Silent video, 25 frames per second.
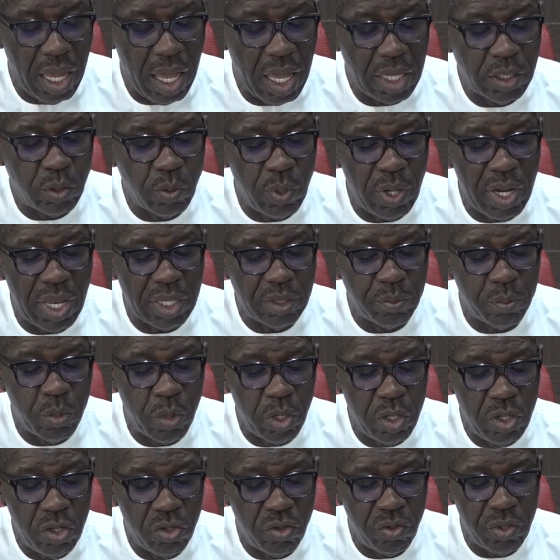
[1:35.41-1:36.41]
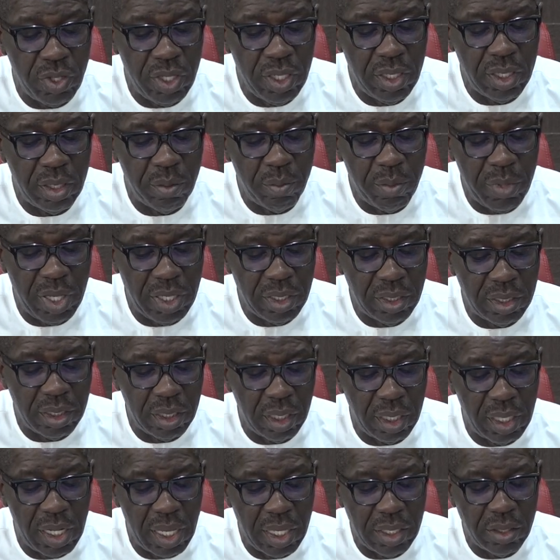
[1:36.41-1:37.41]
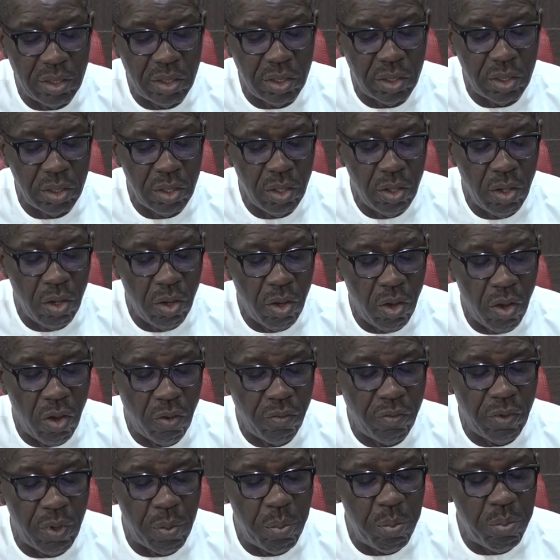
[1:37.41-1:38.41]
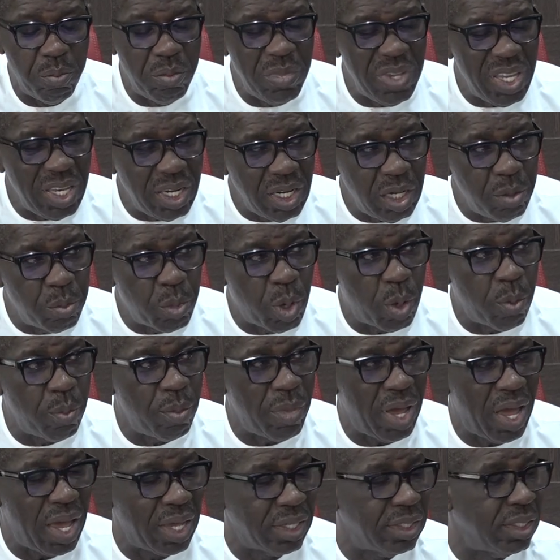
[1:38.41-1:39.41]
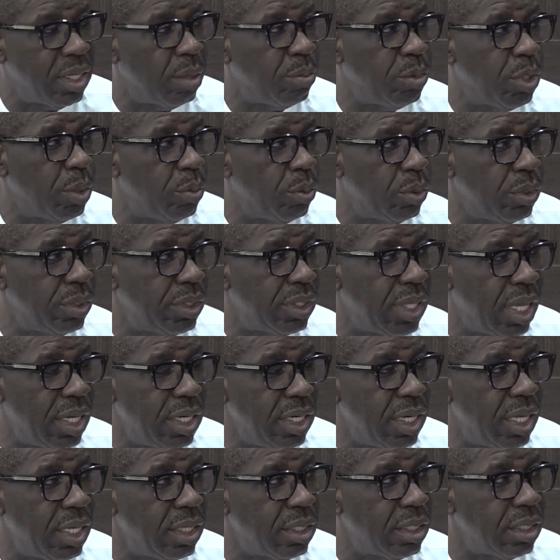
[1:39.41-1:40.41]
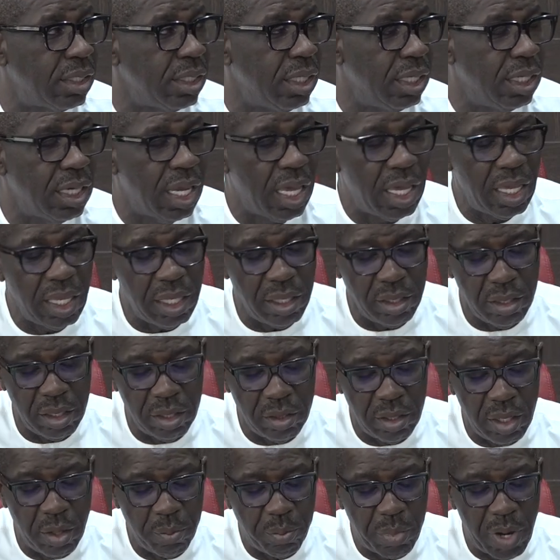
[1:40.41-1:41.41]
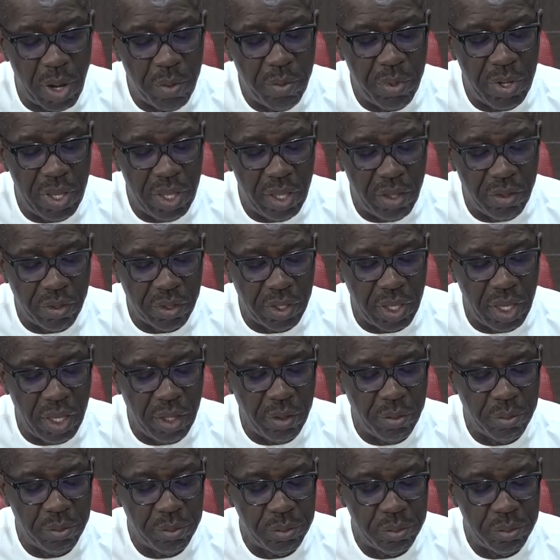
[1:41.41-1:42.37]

as well as monitoring the maintenance of a minimum acceptable standards in our primary healthcare.